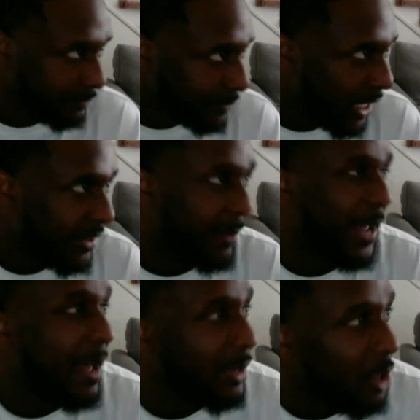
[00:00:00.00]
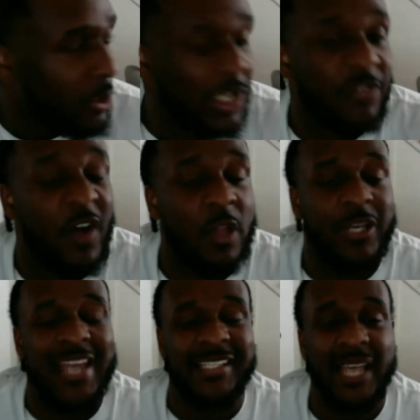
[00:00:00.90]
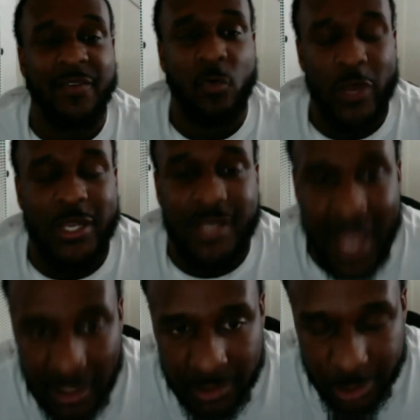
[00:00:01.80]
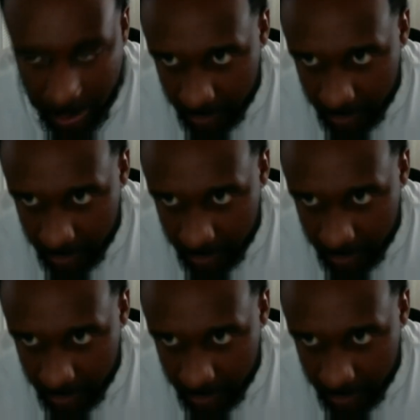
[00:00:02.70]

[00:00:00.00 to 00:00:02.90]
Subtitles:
The Babylonians followed a 7-week calendar.